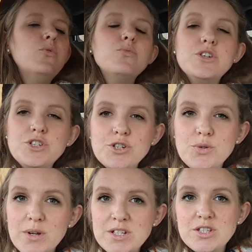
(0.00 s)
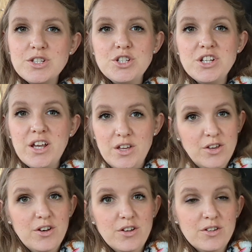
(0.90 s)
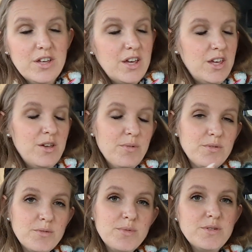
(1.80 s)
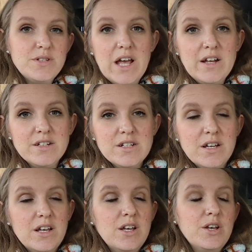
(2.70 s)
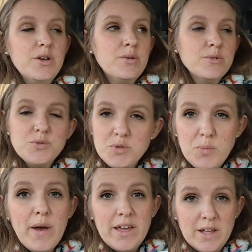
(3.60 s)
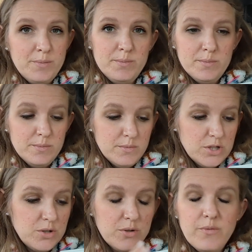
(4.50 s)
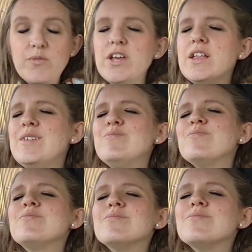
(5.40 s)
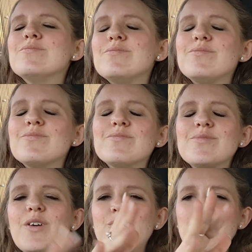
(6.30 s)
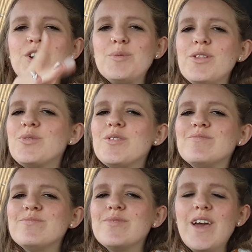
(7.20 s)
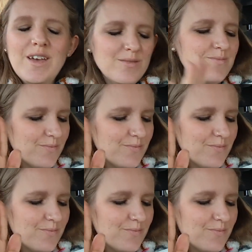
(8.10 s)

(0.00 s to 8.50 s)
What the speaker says: Richard Gwynn's the shit, y'all. Okay, he wrote The Blue Tent, which was banging. So I'm feeling good about this one, okay?